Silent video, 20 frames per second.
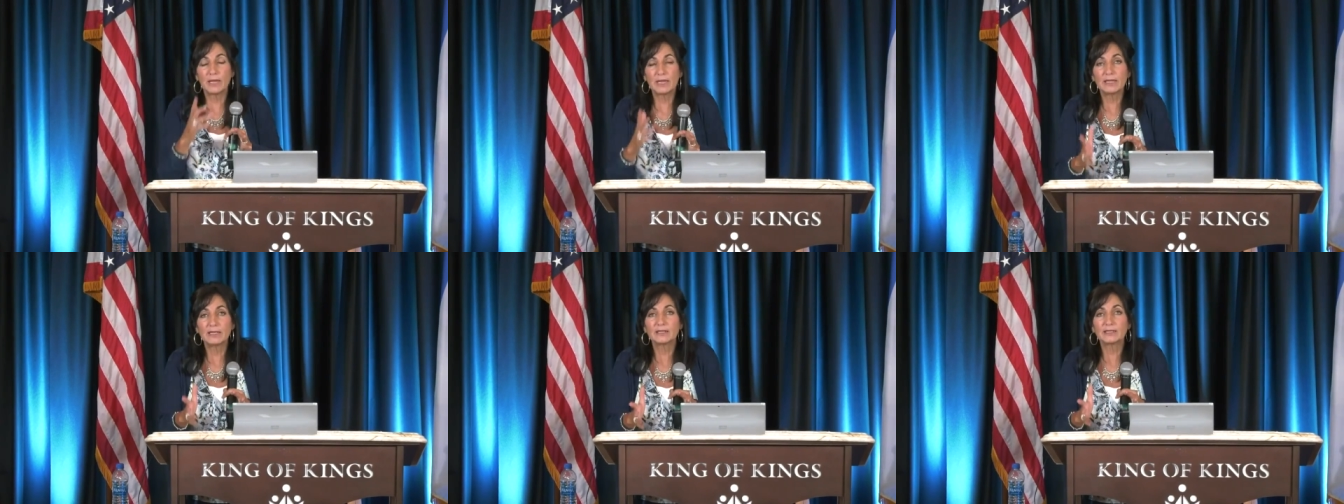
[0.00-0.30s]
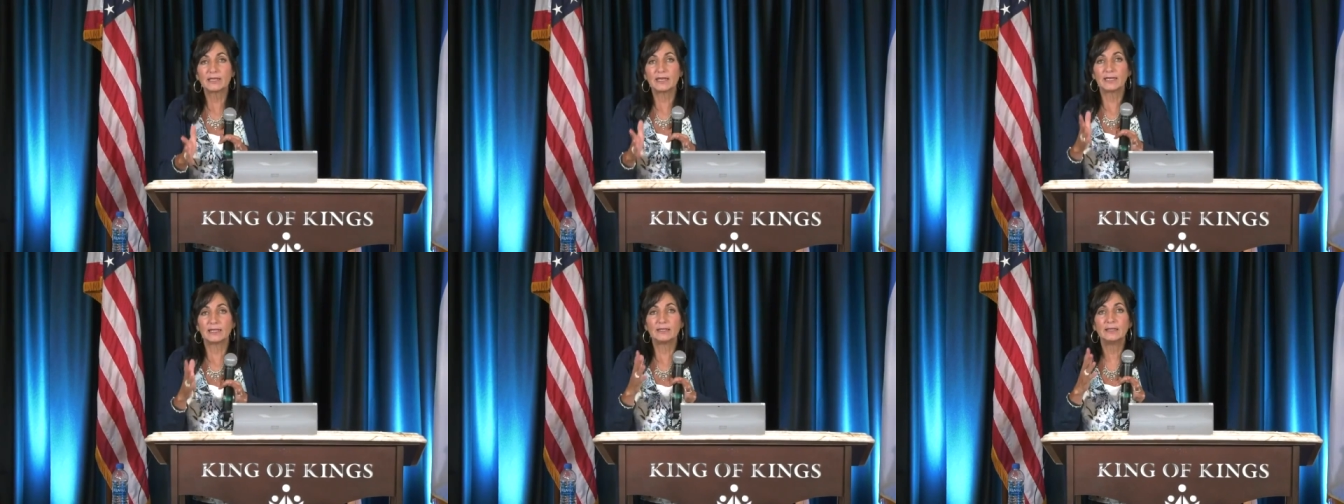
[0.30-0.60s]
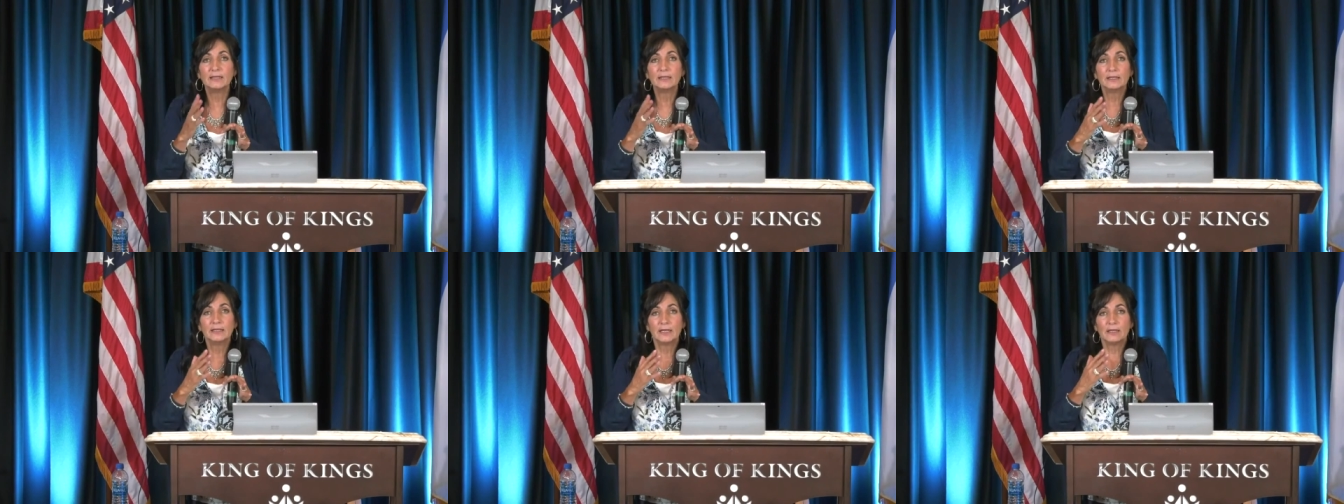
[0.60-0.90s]
We
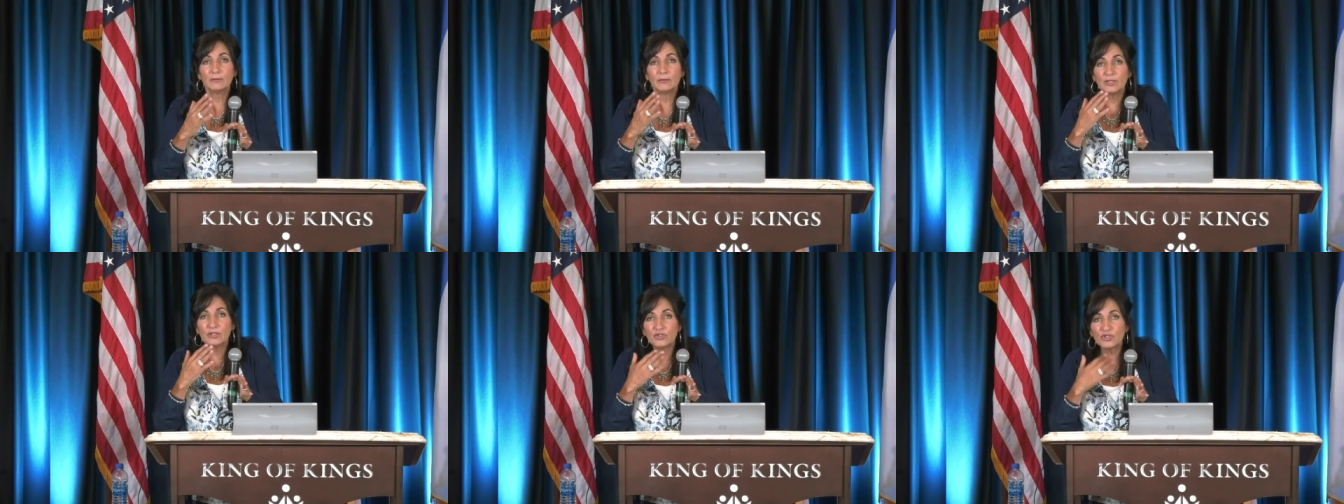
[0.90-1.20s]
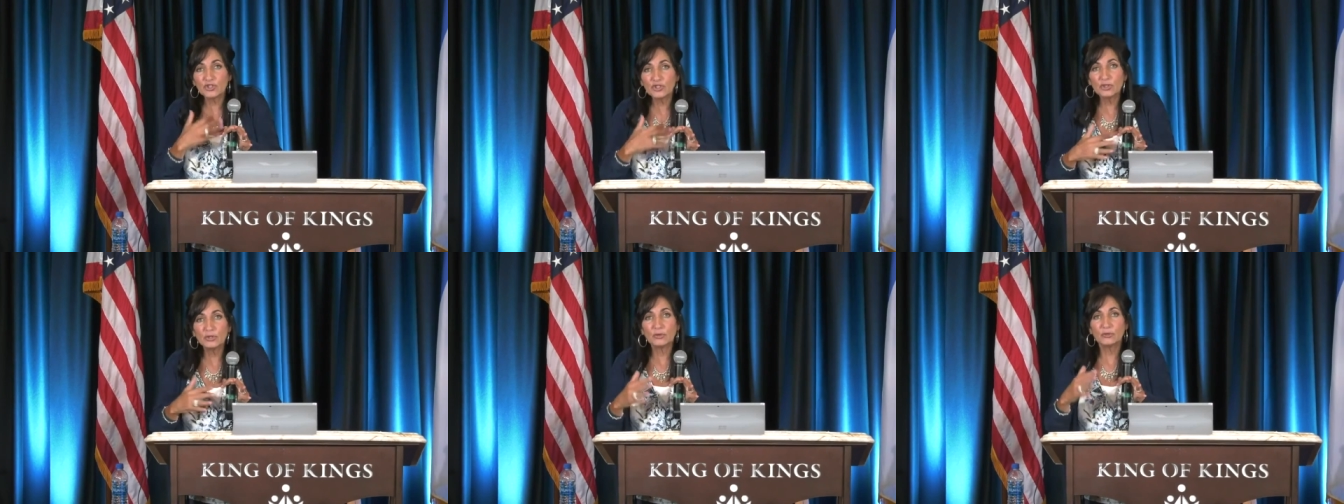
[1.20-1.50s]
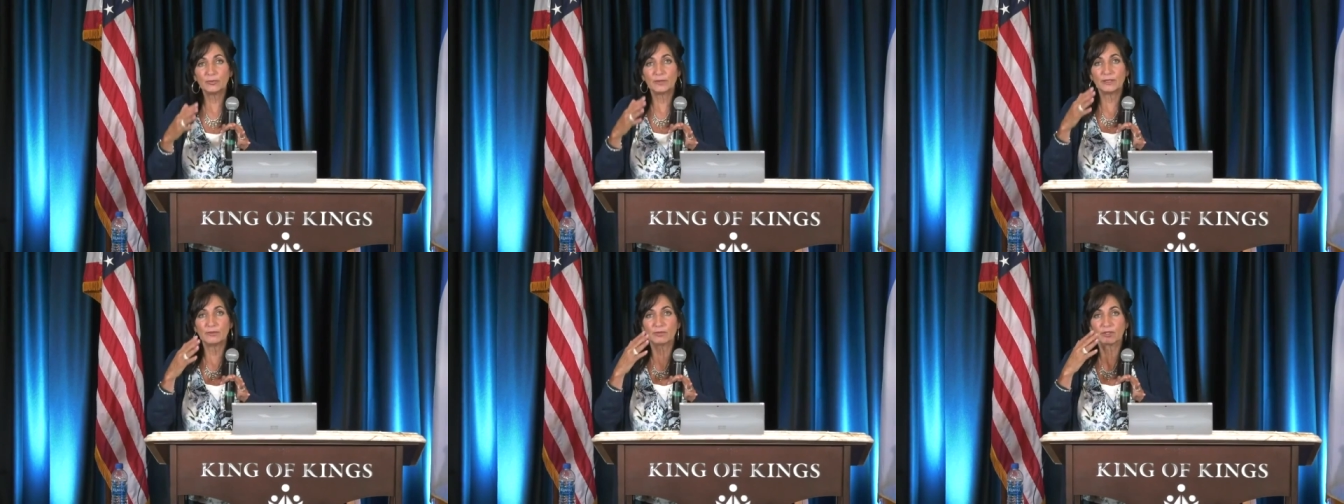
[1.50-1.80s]
meditate and we
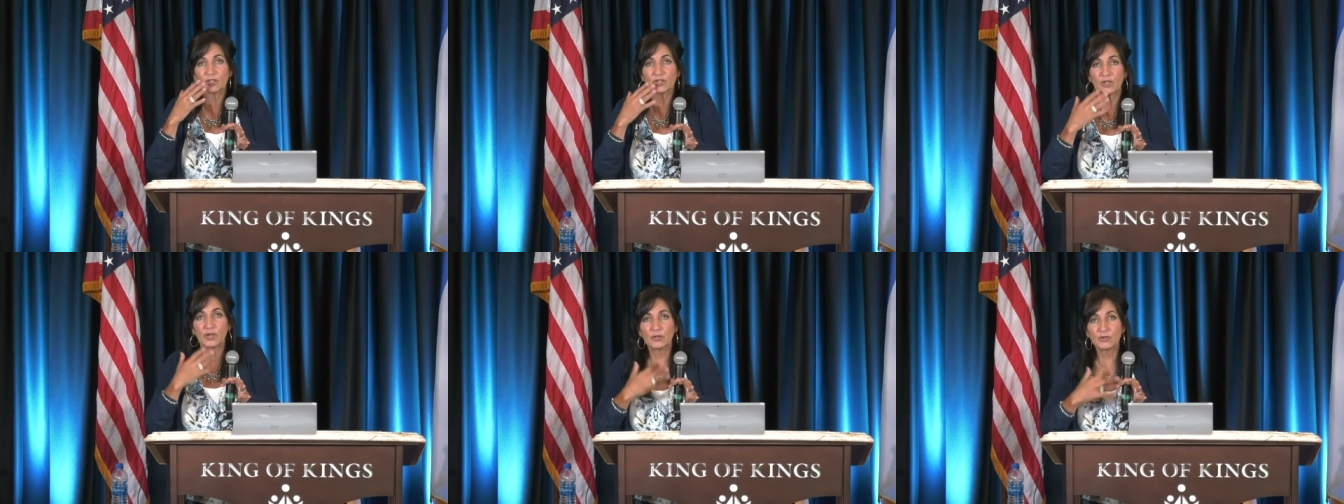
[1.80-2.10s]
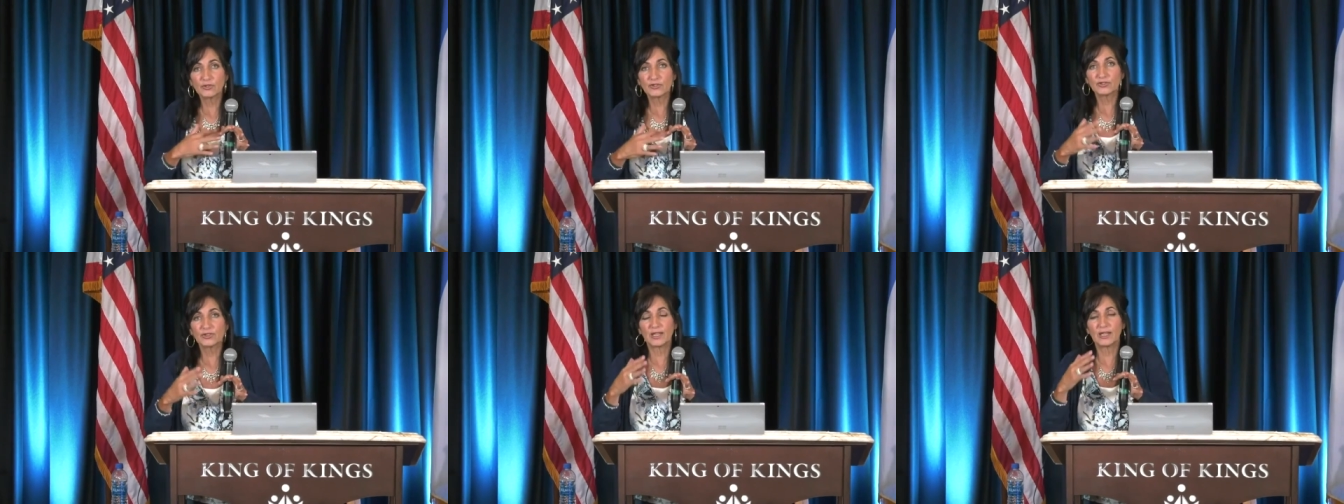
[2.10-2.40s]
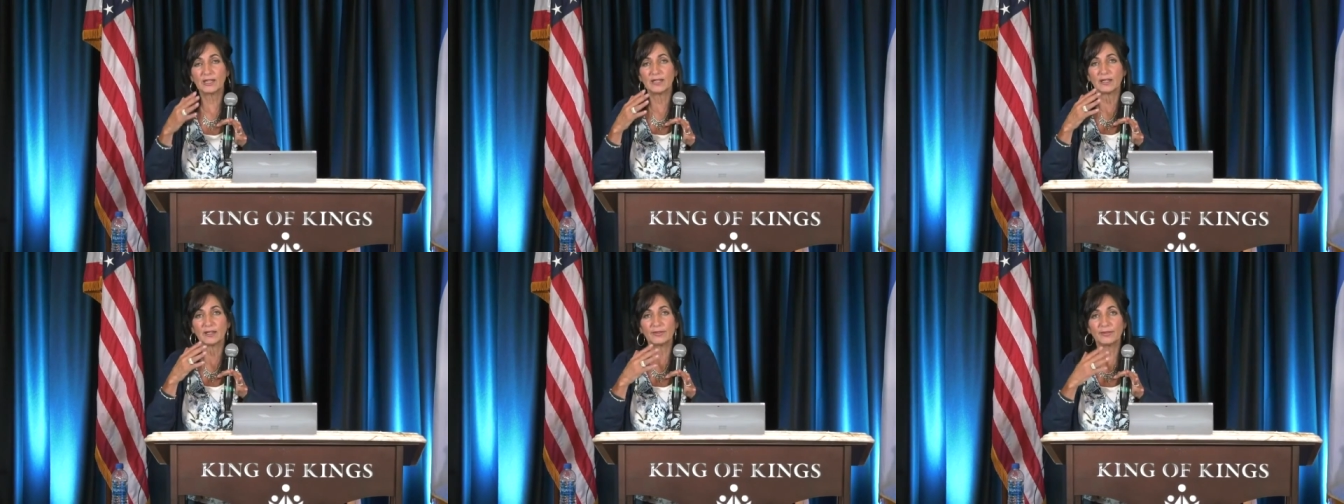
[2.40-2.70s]
chew and we
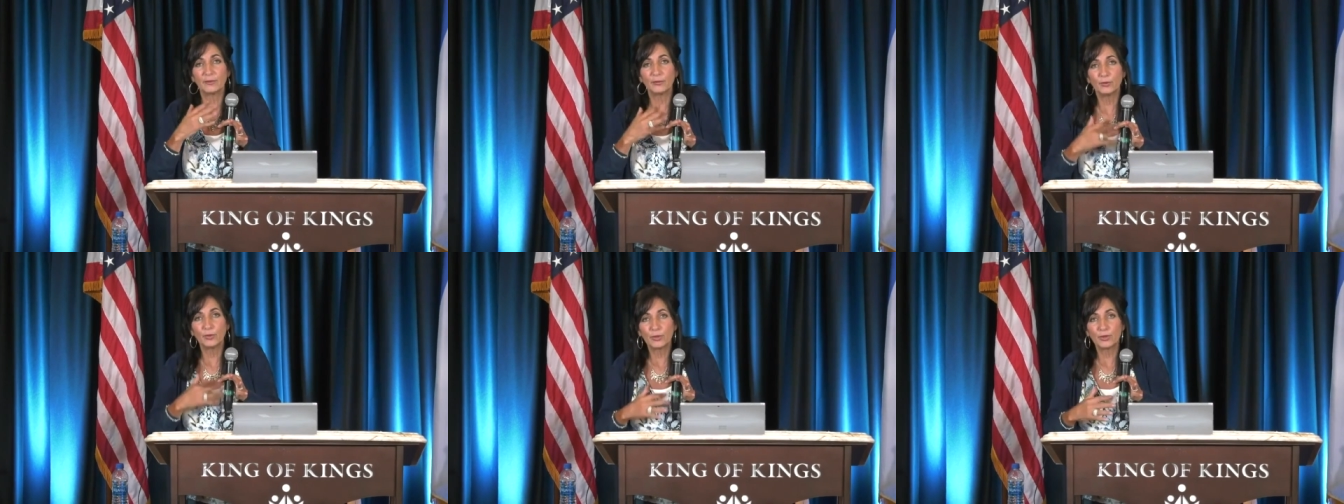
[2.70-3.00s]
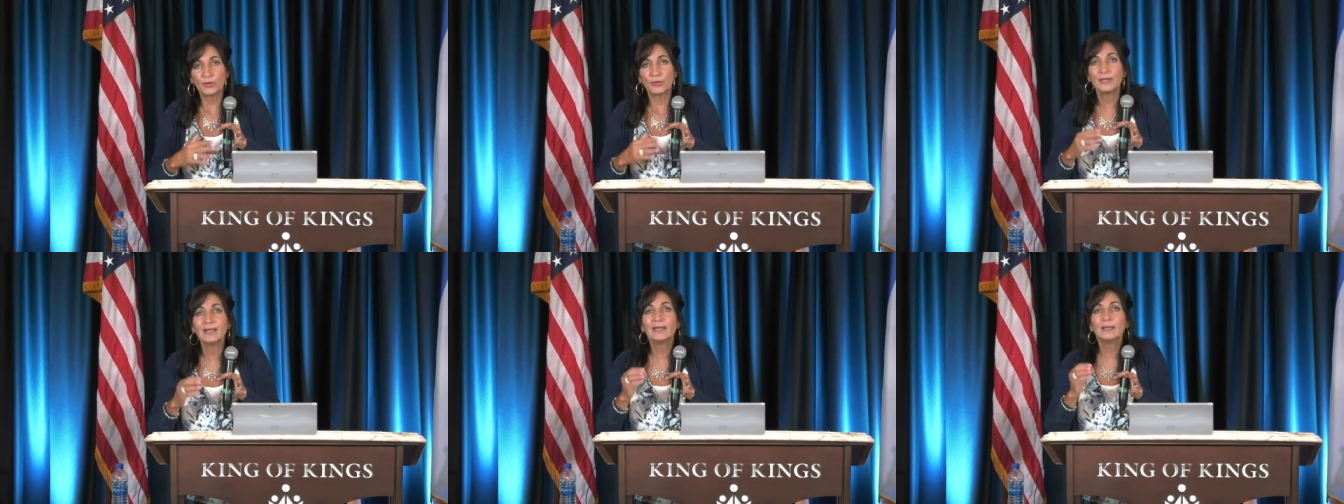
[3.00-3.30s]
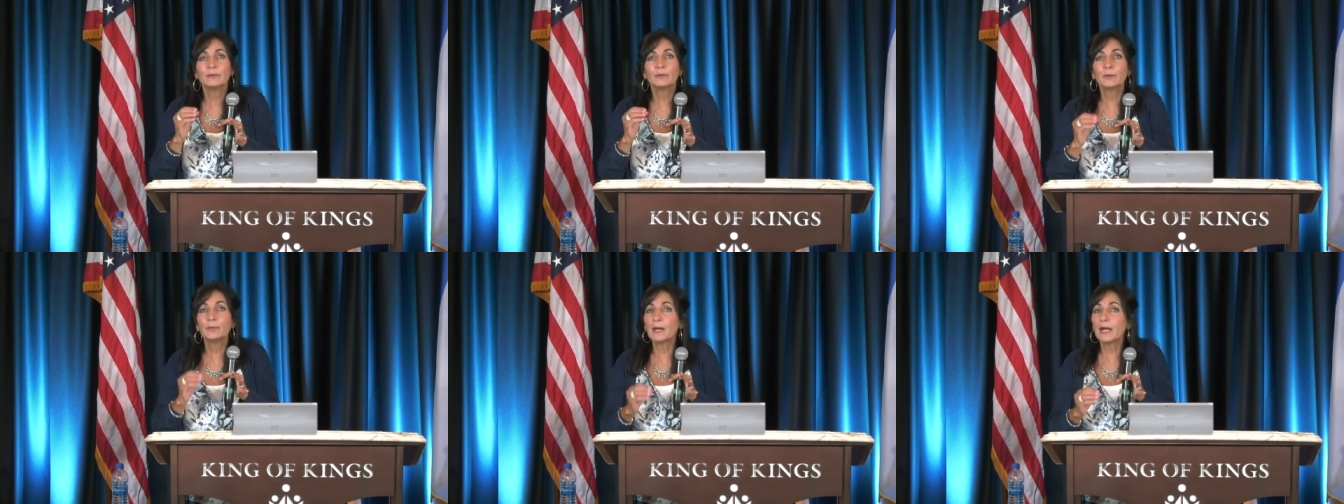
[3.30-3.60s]
regurgitate on the
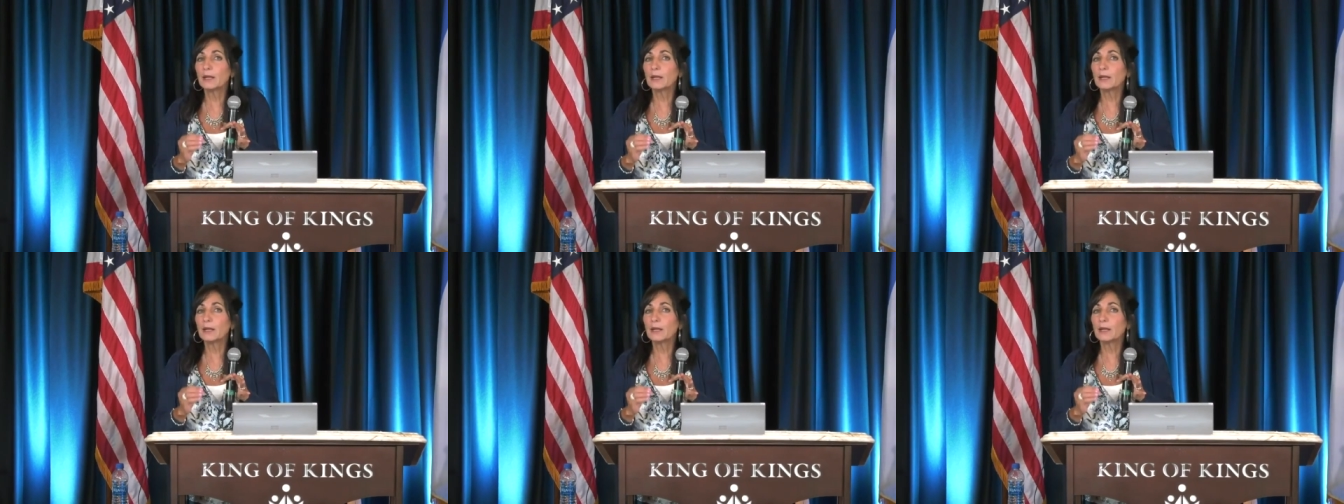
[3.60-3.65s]
word.